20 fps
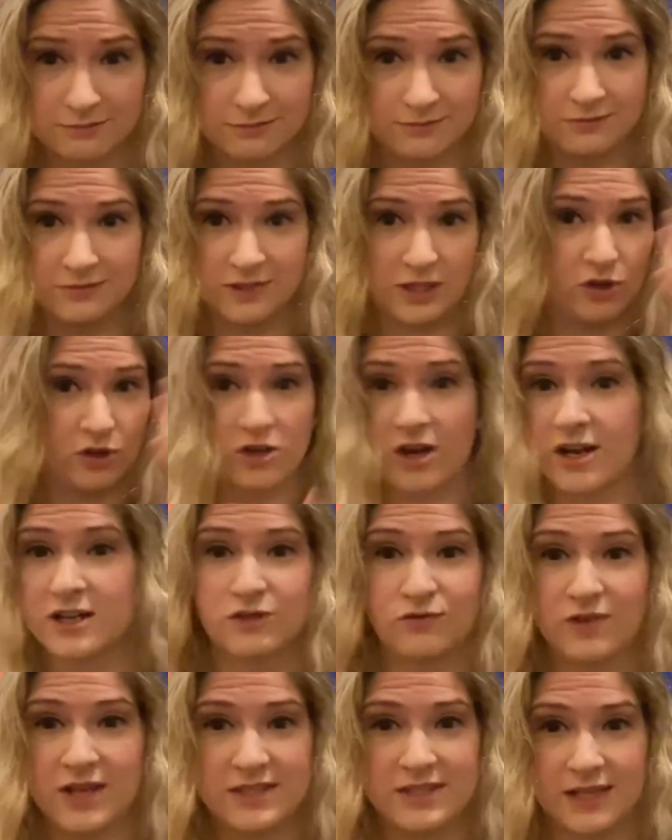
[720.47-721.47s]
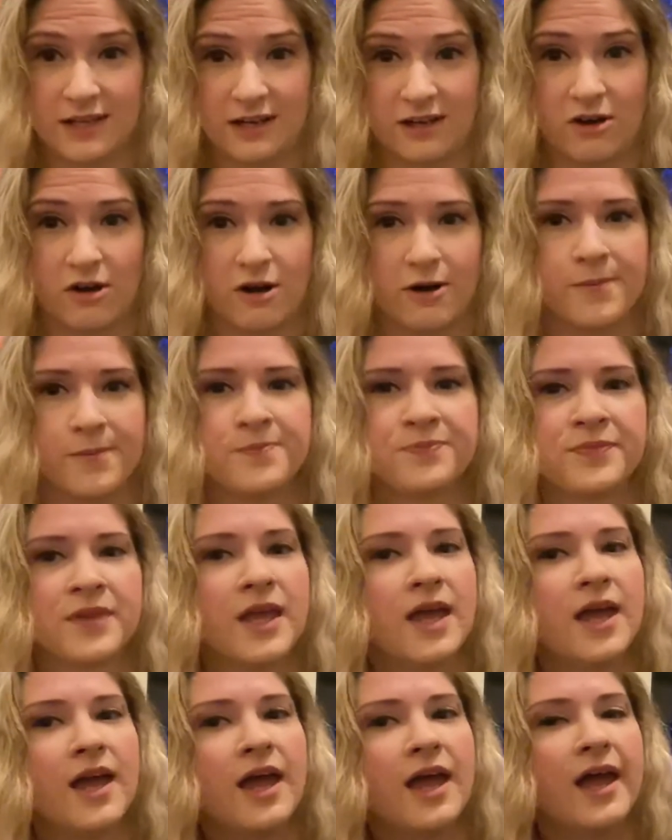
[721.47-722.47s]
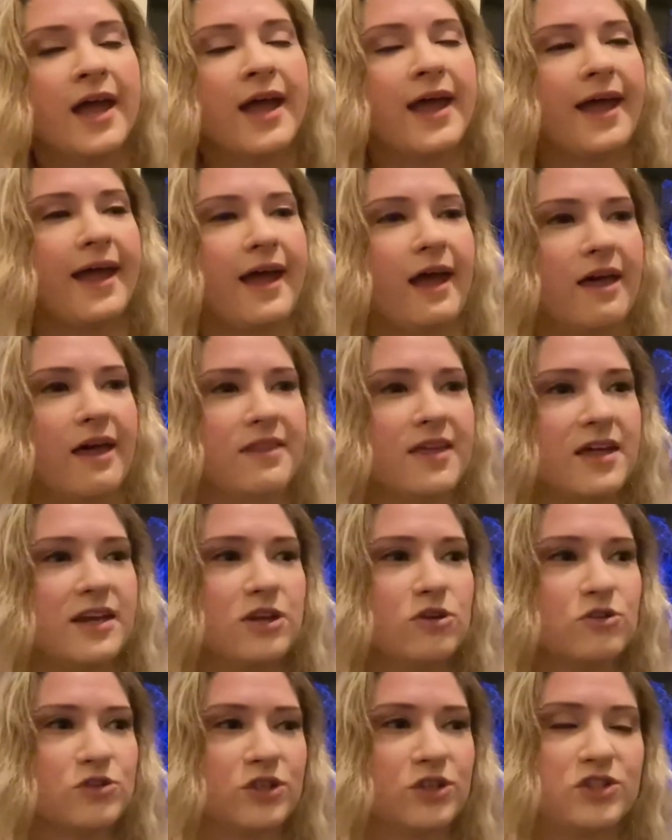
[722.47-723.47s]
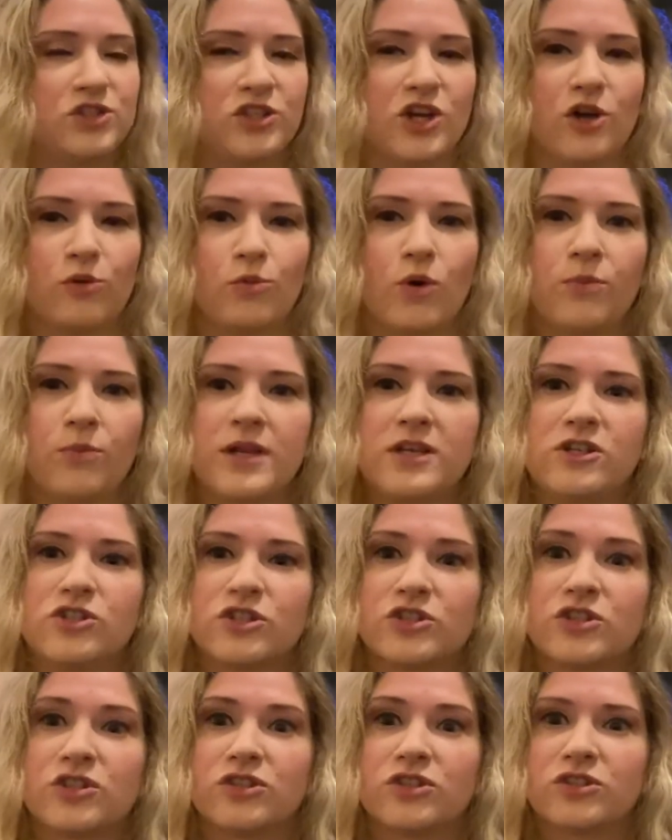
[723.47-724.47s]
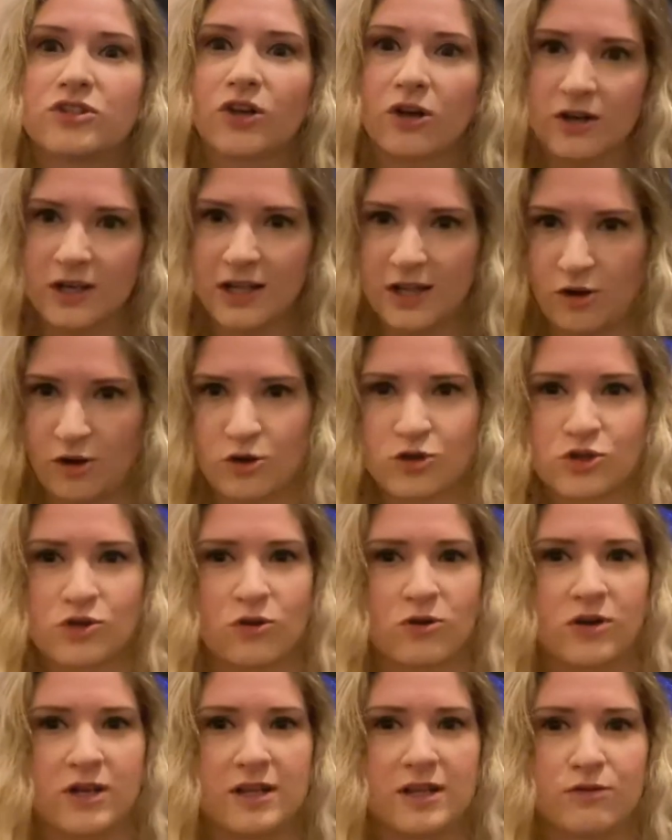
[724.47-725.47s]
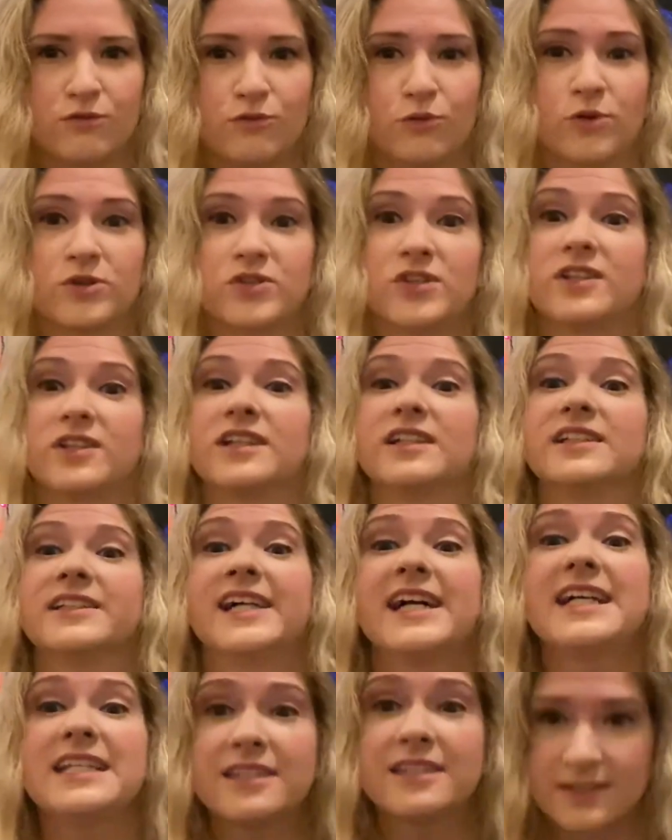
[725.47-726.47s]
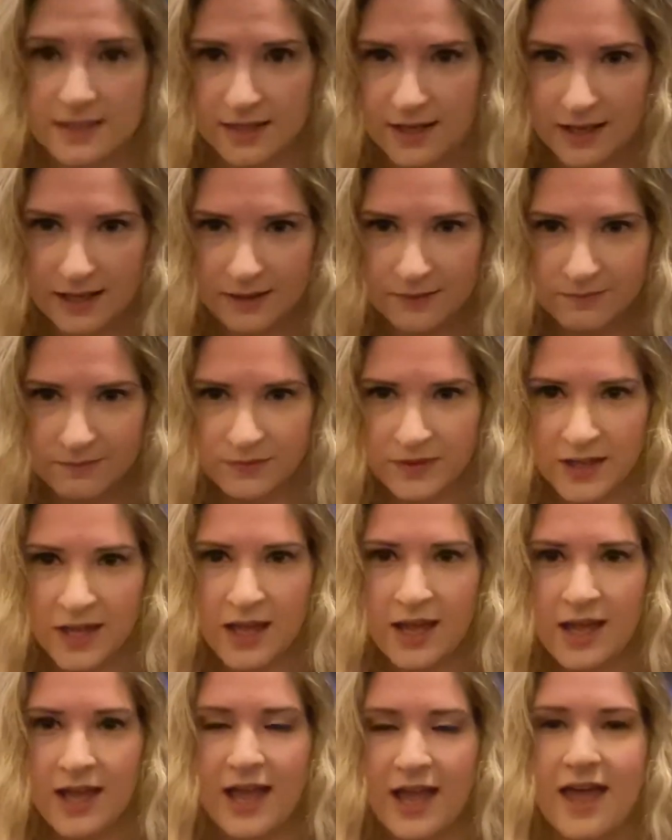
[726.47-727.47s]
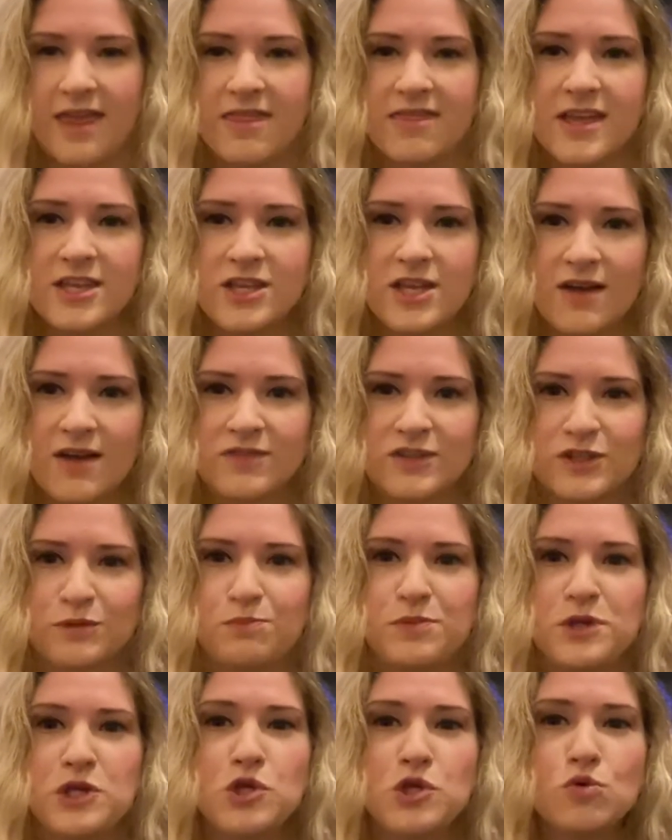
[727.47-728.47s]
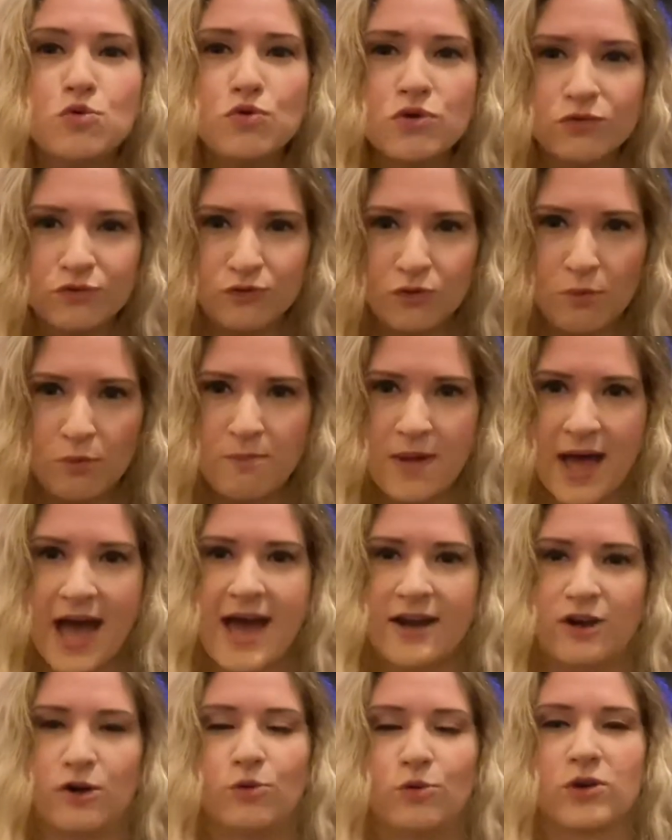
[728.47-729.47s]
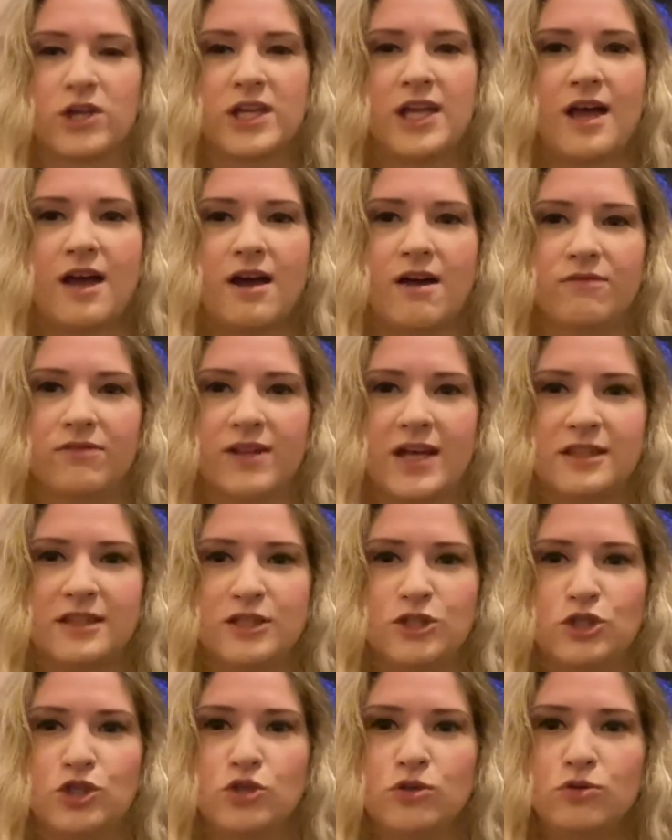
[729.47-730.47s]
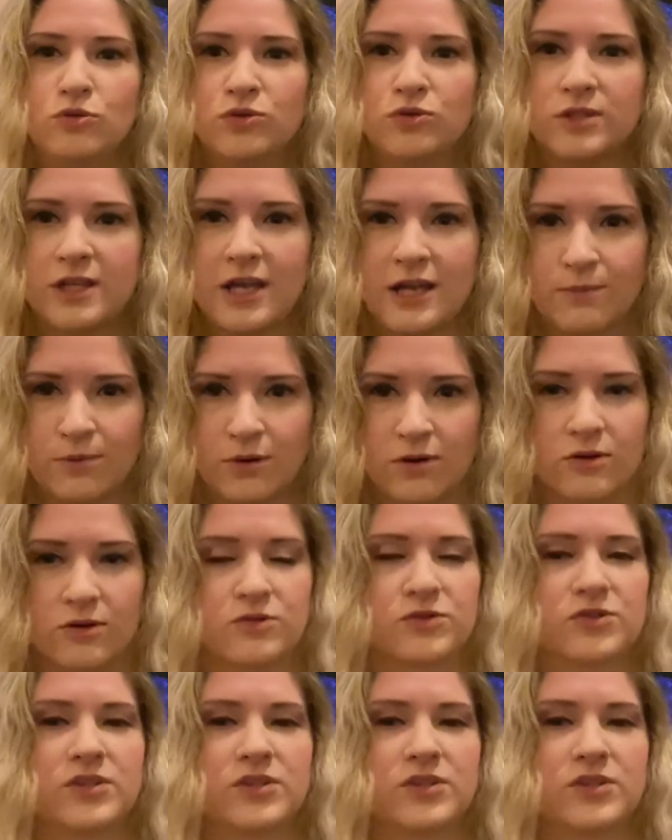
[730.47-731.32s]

The look on his face said it all. And then here's this young woman just starting her journey in the Force on the light side. And then you have this beautiful battle where you have like these two sabers